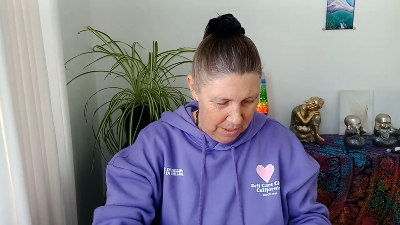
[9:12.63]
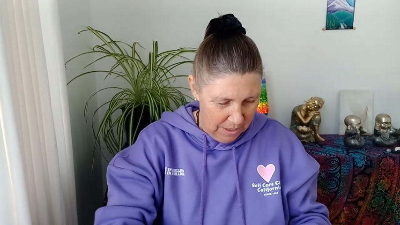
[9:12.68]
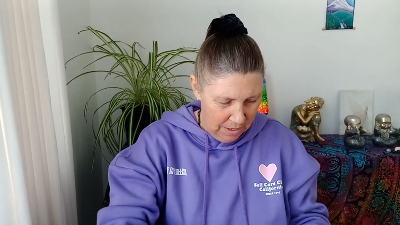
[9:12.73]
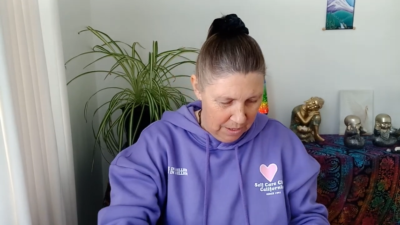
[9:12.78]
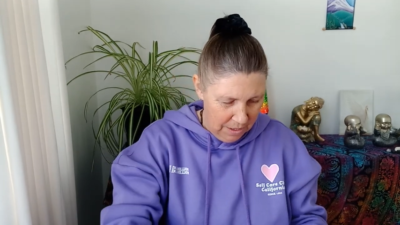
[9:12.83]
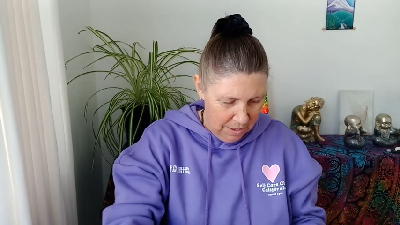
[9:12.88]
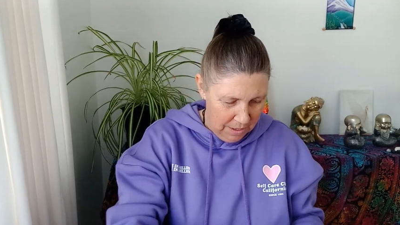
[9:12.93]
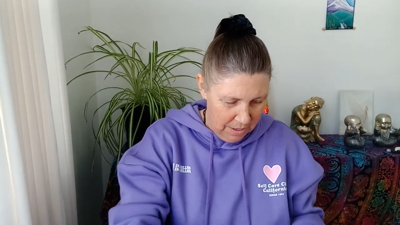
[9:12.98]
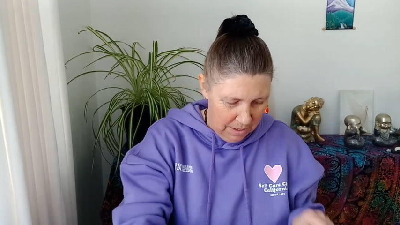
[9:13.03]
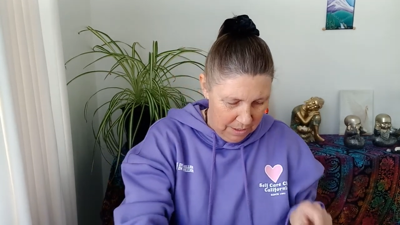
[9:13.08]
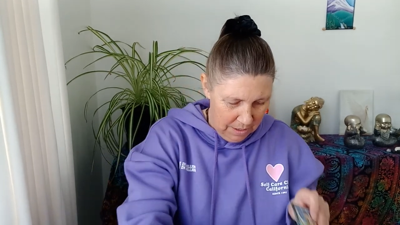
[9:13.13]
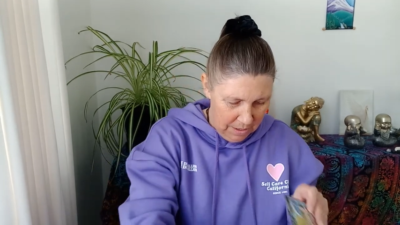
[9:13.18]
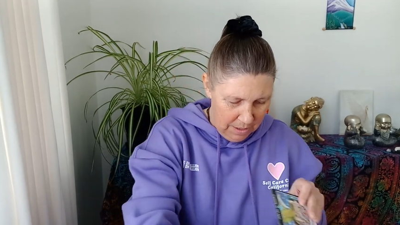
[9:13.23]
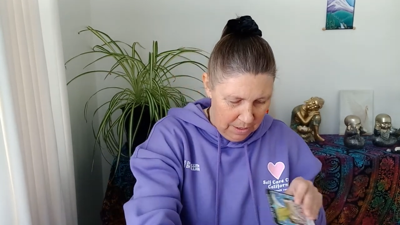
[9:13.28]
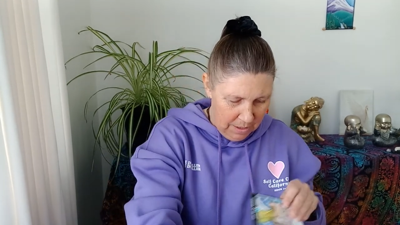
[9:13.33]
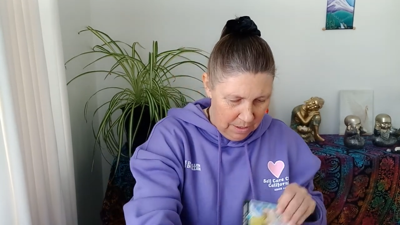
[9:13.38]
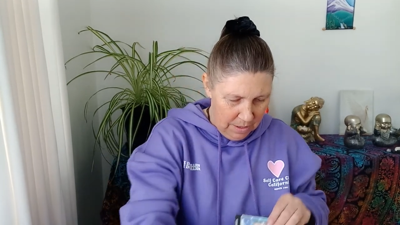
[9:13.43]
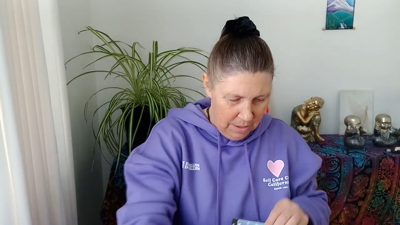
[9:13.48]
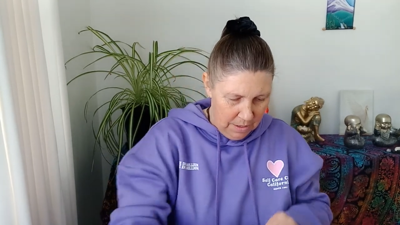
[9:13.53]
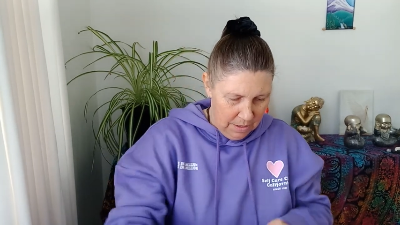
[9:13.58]

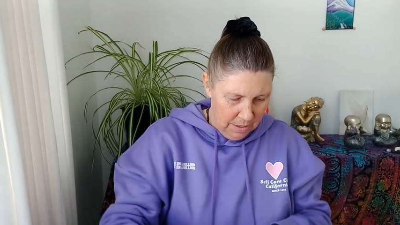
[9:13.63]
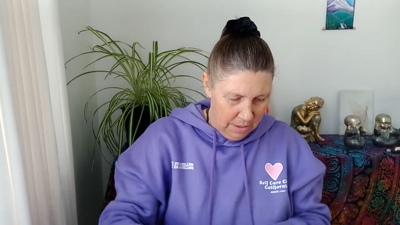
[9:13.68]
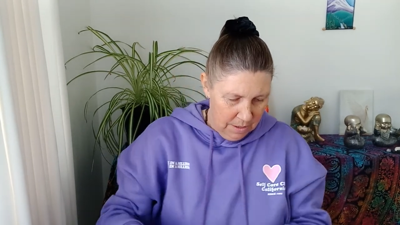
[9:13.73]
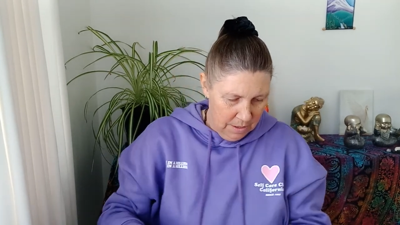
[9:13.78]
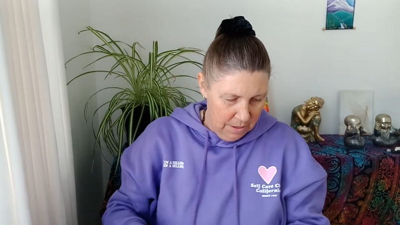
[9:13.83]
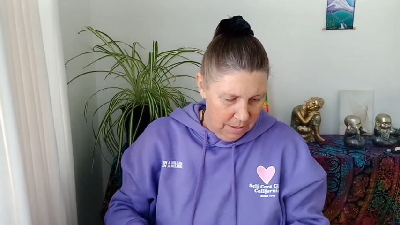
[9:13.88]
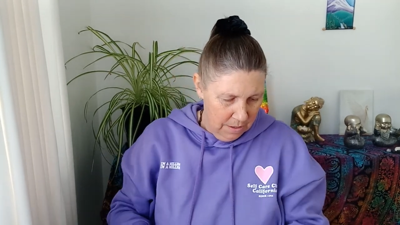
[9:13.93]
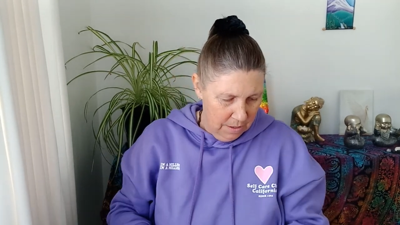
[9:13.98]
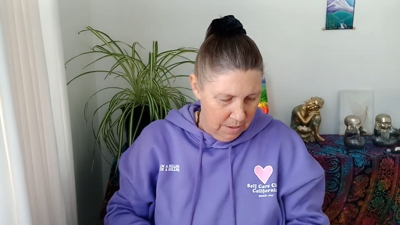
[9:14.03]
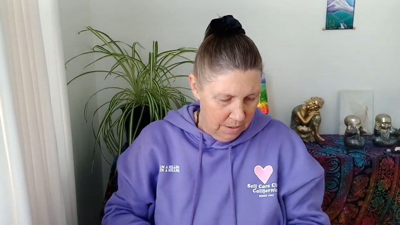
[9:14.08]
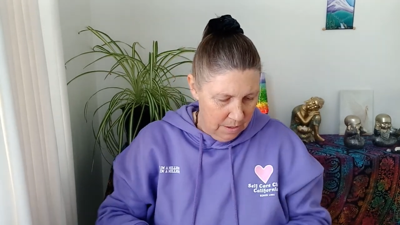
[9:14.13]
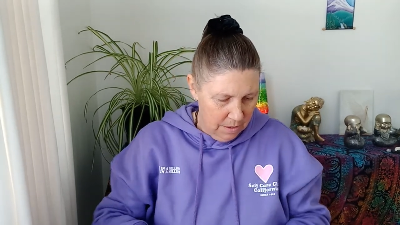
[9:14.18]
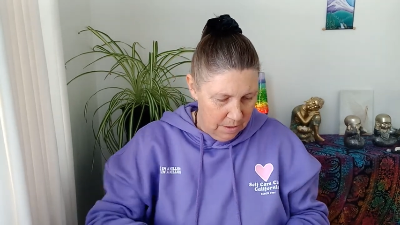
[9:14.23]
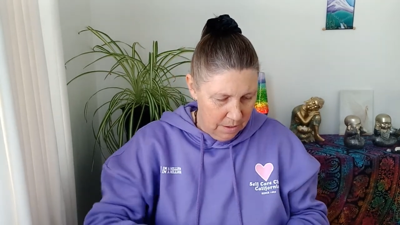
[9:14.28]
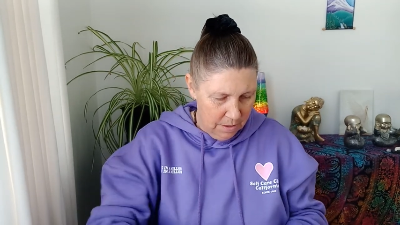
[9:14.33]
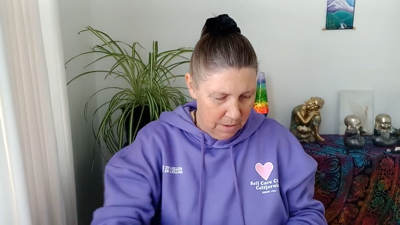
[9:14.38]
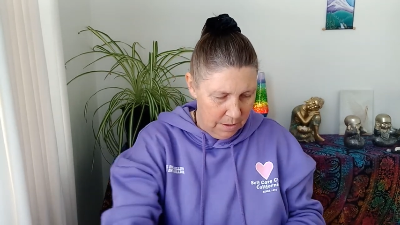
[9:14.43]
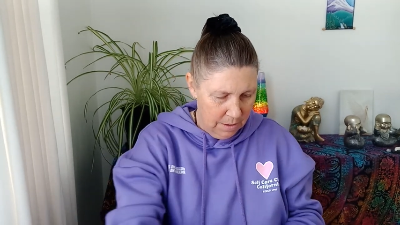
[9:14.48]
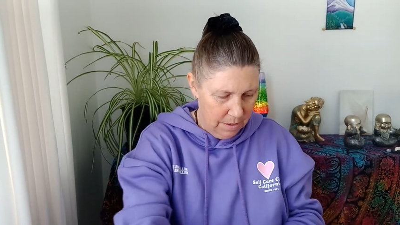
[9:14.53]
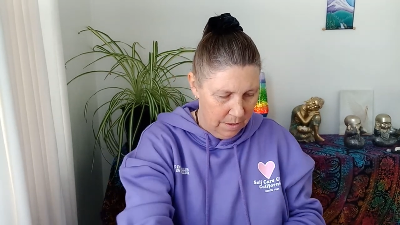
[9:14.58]

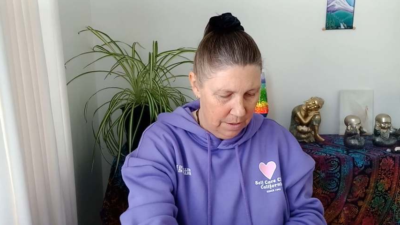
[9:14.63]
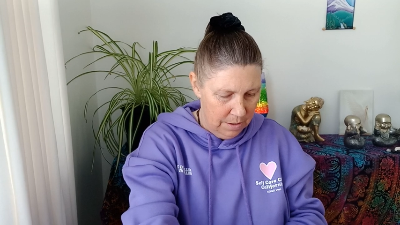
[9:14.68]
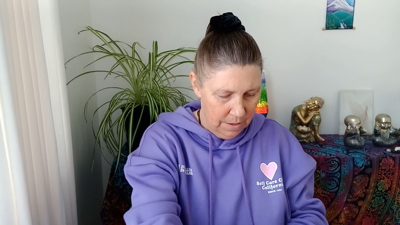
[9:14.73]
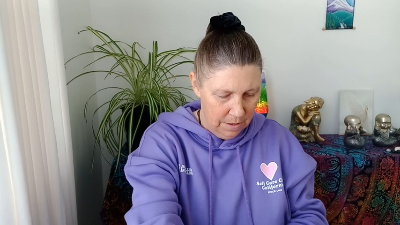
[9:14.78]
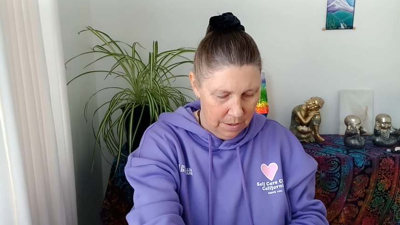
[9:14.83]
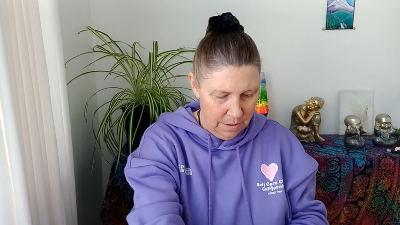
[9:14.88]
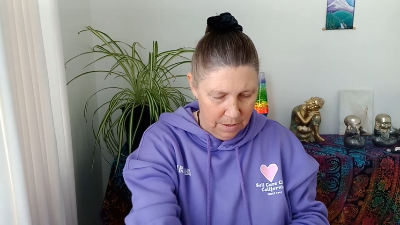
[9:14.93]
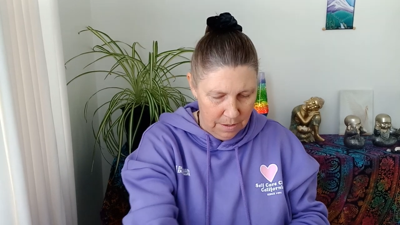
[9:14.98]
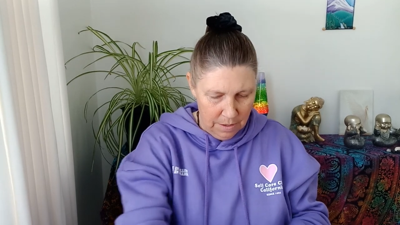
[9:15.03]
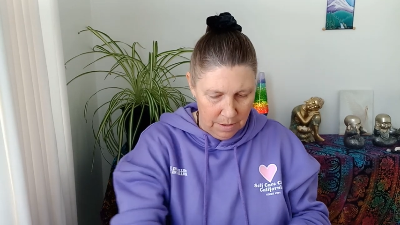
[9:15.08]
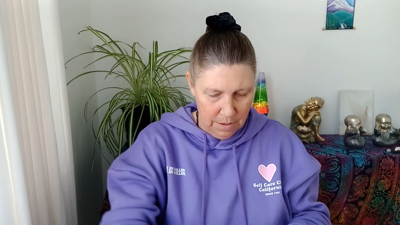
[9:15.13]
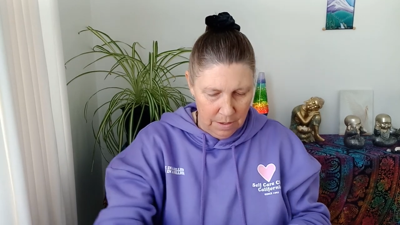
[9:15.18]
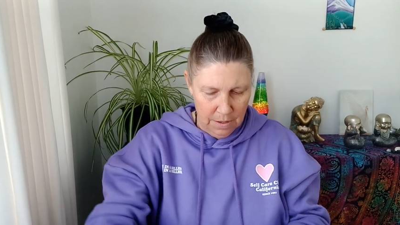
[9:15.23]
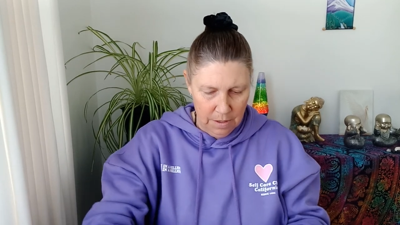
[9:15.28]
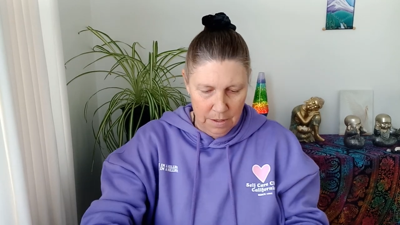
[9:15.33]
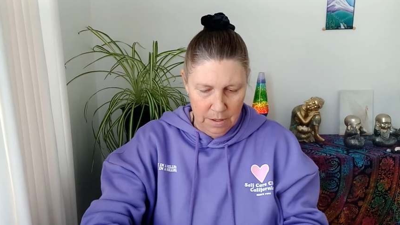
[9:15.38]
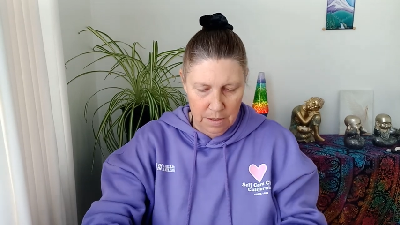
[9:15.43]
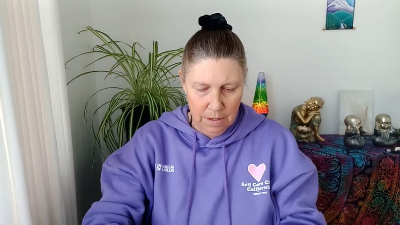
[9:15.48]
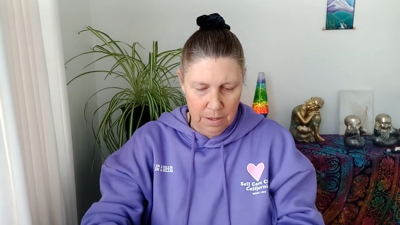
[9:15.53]
Nothing is said.